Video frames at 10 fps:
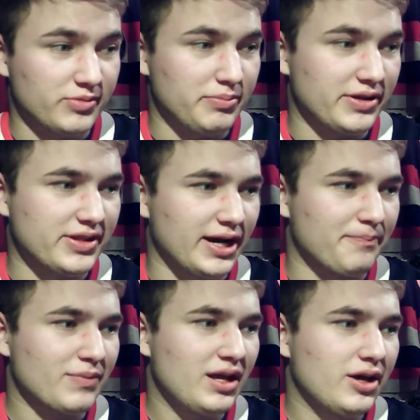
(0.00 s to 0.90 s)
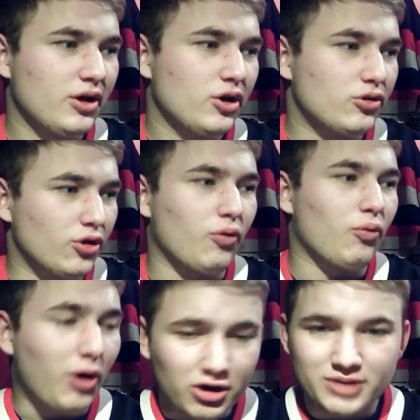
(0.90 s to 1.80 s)
But no,
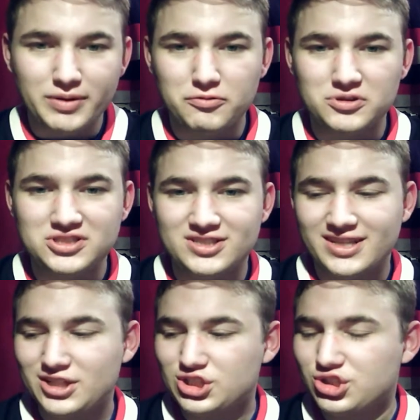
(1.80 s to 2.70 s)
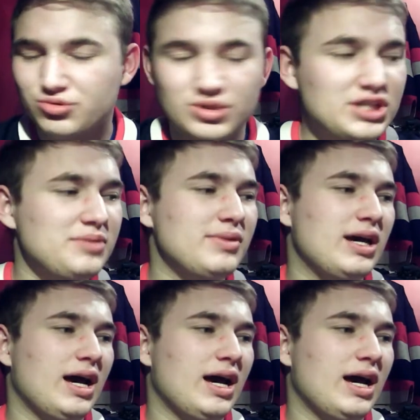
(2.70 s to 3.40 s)
welcome everyone to tonight's stream.